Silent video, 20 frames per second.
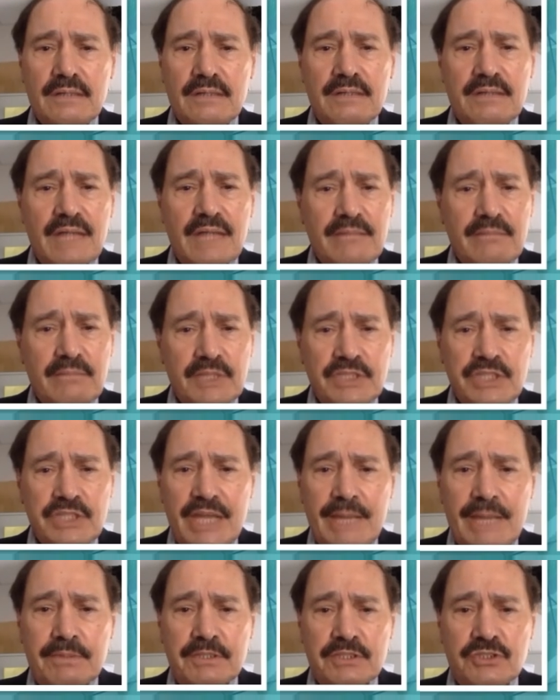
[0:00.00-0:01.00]
not much
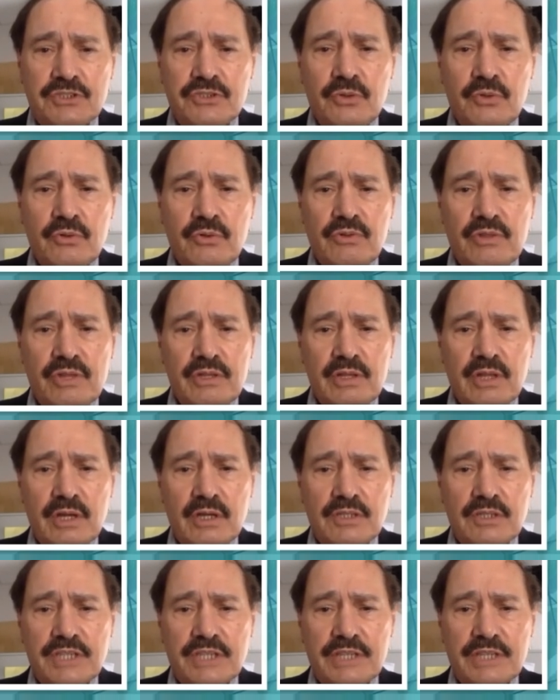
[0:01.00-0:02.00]
happens to the
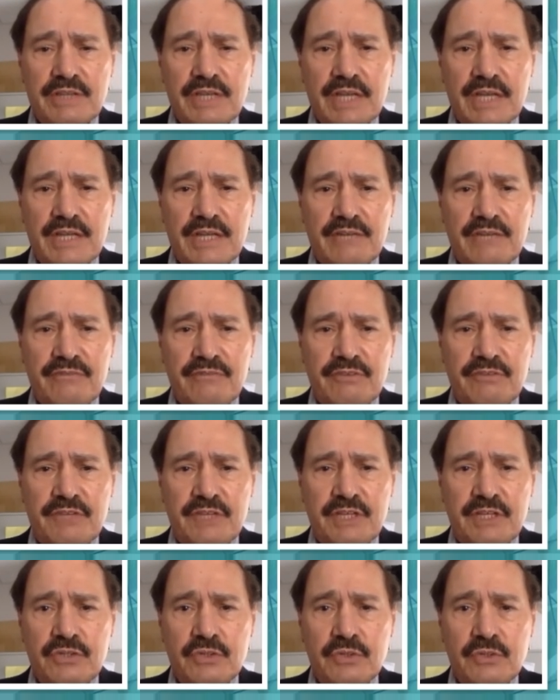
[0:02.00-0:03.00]
lungs at the end of
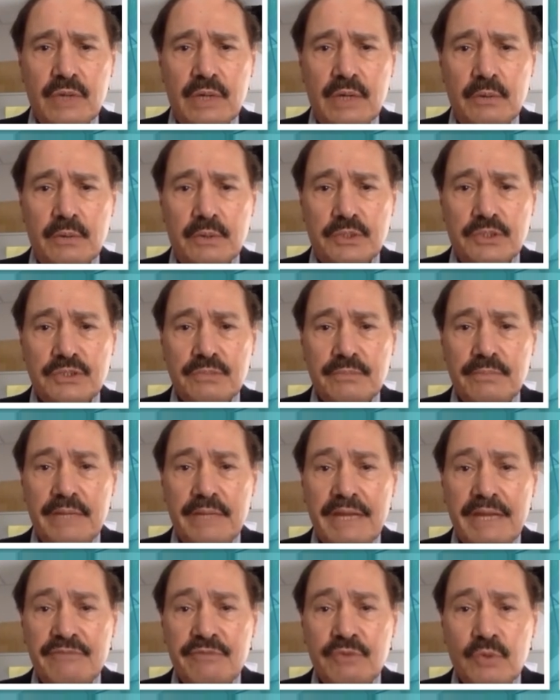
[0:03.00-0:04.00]
52 hours. But
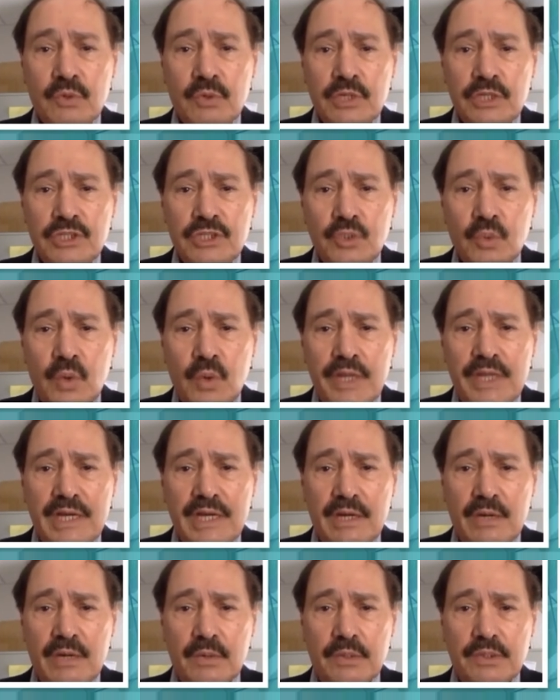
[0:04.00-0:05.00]
after only 20
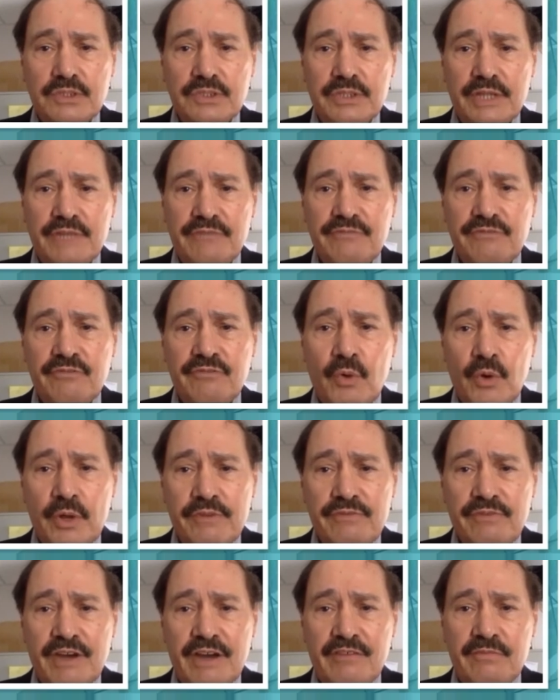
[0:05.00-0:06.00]
hours at
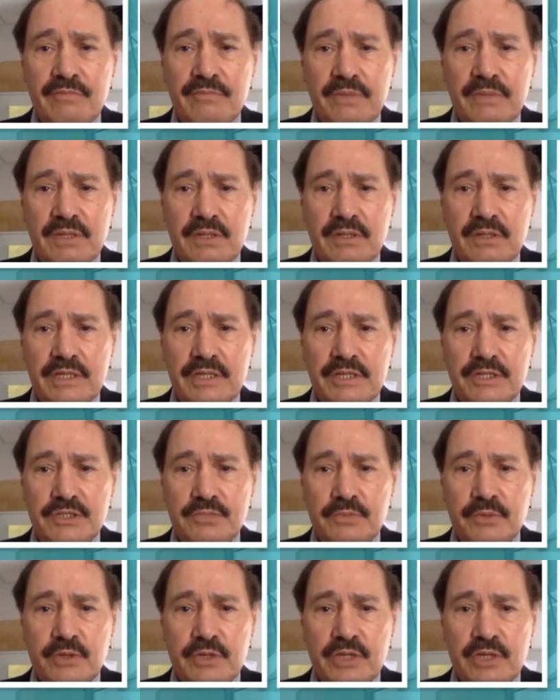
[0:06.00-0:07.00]
45 milliliters
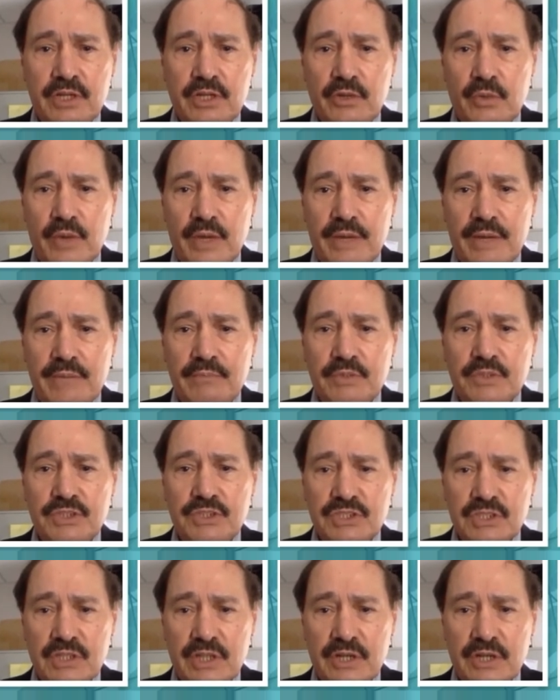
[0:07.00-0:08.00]
per kilogram, which
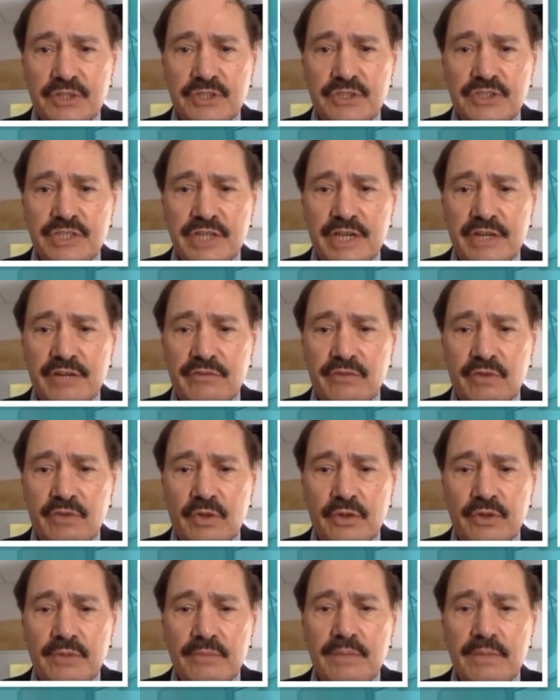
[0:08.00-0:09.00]
is a larger tidal
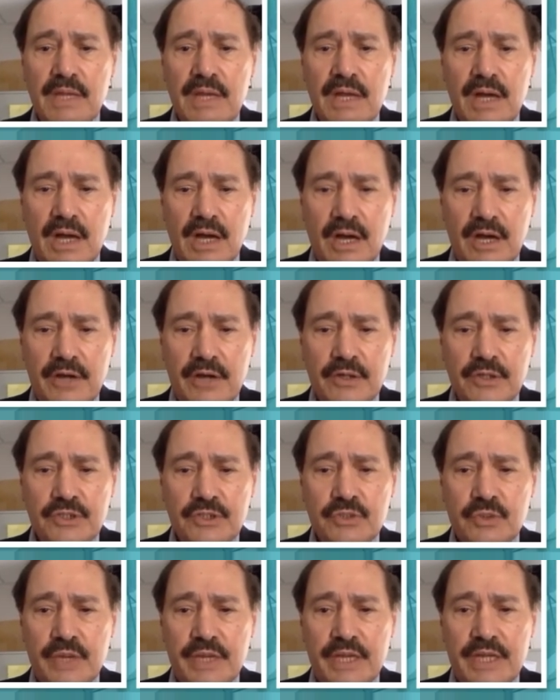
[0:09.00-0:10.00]
volume, a higher
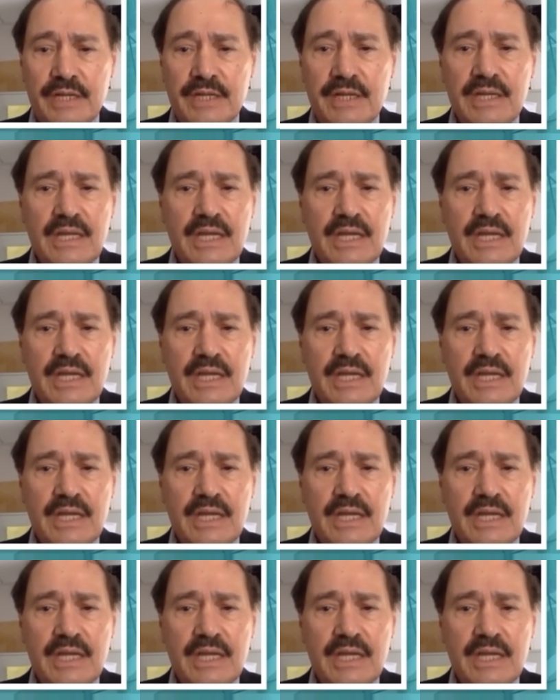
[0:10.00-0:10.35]
strain,